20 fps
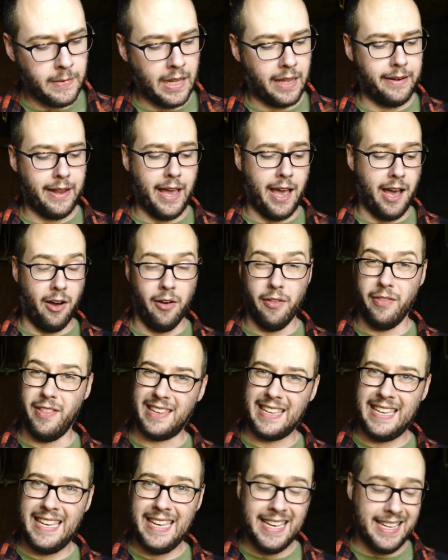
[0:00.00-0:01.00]
Now, the
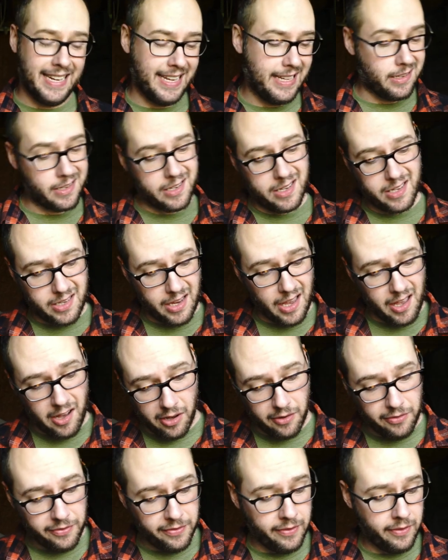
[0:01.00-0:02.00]
kit
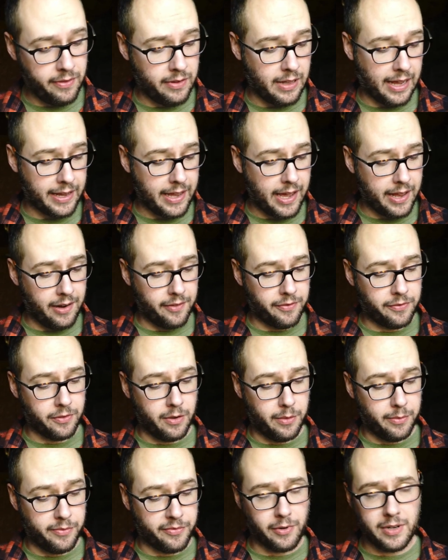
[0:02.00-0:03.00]
itself, I got it
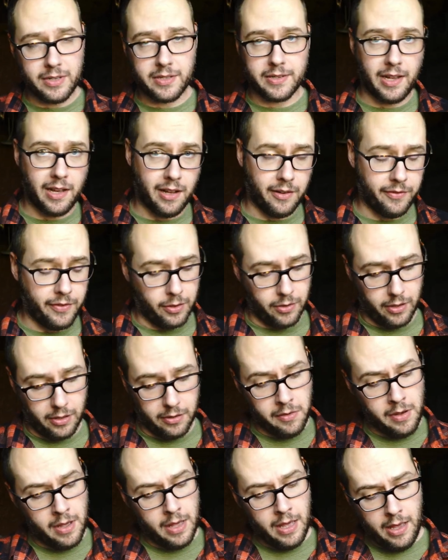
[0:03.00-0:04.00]
from Freestyle
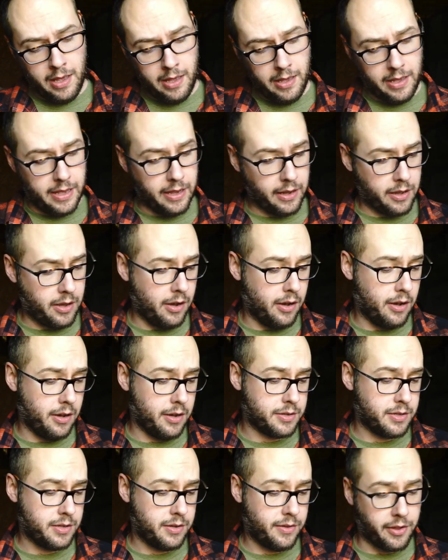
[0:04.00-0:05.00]
Photo. It
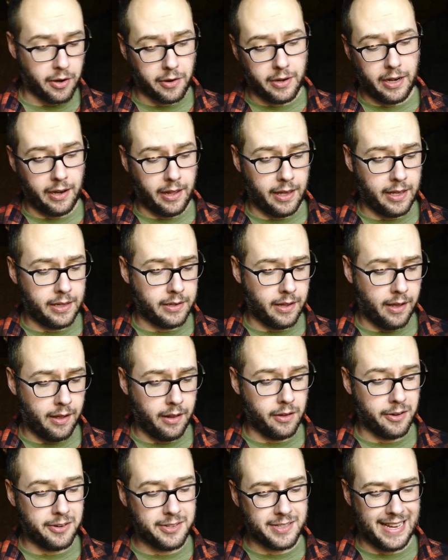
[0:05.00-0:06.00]
costs
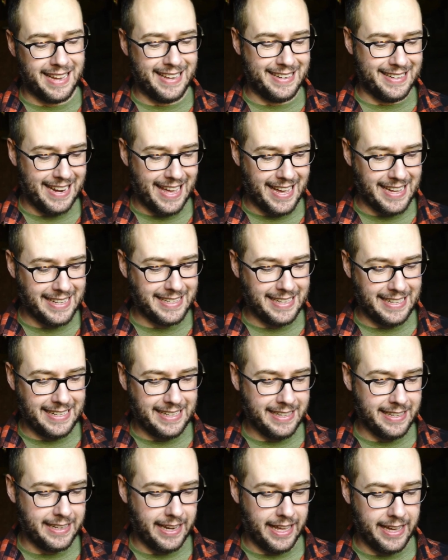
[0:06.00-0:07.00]

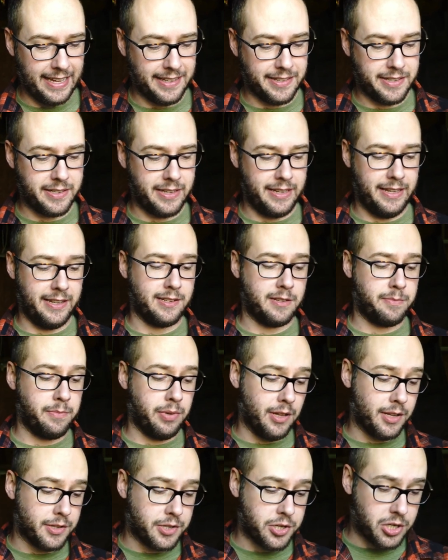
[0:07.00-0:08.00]
$39.99
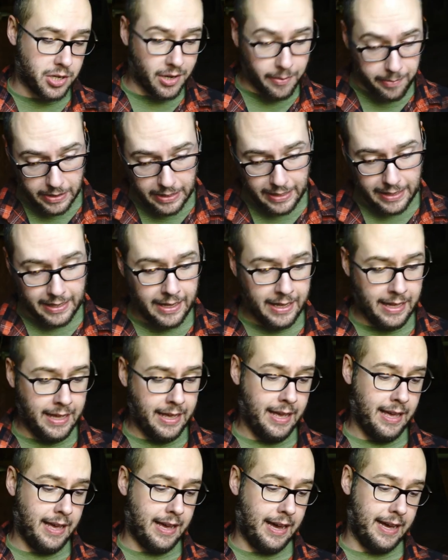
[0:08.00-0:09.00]
plus shipping.
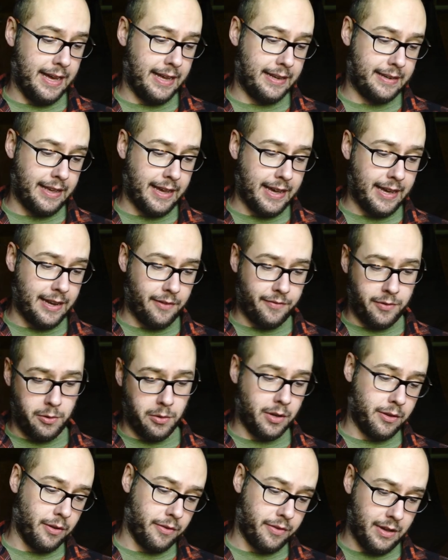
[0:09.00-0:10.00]
I had got a
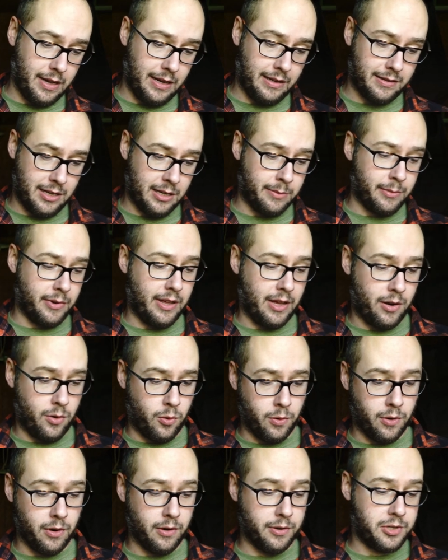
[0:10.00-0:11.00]
few other things in with that
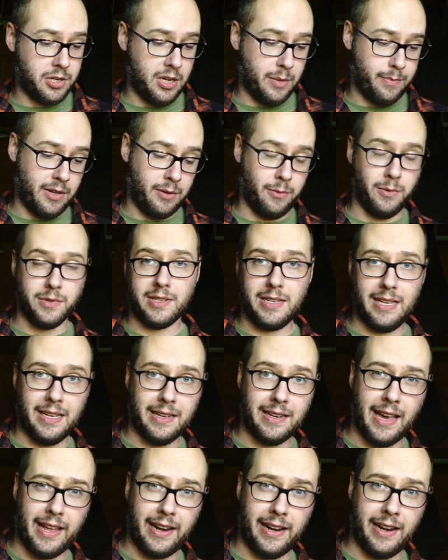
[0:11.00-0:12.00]
order. Shipping was
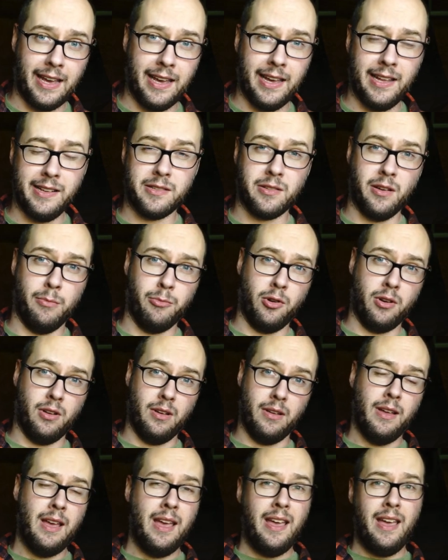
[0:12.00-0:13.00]
$10.99, so I'm
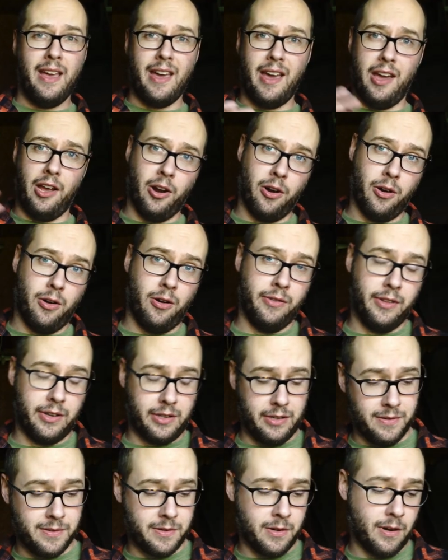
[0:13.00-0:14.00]
gonna err on the
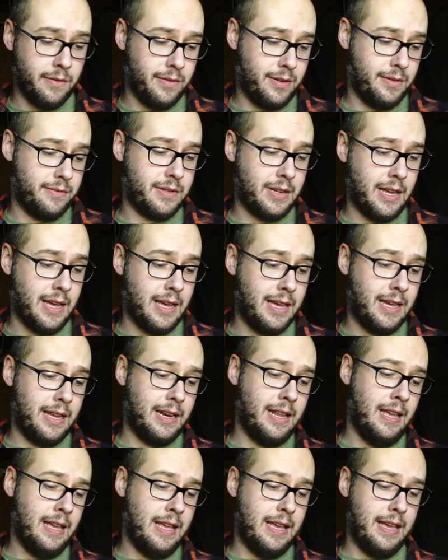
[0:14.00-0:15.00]
conservative side.